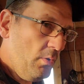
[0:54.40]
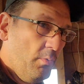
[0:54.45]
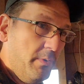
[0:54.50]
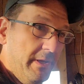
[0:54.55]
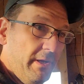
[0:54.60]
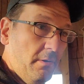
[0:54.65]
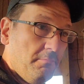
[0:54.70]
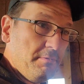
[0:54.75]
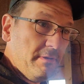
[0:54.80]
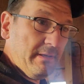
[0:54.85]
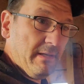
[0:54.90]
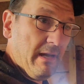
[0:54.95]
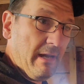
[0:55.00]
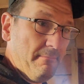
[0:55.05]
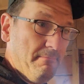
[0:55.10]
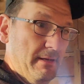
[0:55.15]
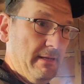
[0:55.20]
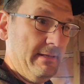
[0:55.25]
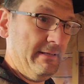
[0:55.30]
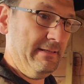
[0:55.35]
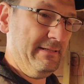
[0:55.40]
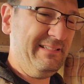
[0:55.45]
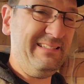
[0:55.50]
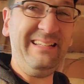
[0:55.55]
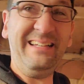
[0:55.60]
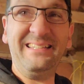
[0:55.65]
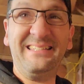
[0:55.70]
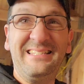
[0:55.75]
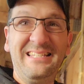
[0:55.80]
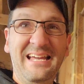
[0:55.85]
we opened up
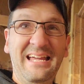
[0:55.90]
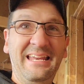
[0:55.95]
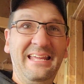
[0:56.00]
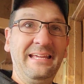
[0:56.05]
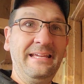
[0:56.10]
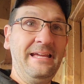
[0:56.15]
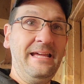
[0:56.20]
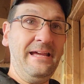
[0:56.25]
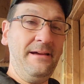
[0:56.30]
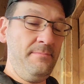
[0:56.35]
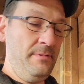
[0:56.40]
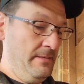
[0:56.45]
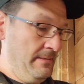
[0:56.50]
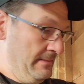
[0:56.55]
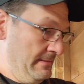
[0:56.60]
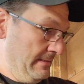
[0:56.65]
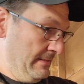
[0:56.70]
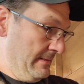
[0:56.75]
like 10 a.m.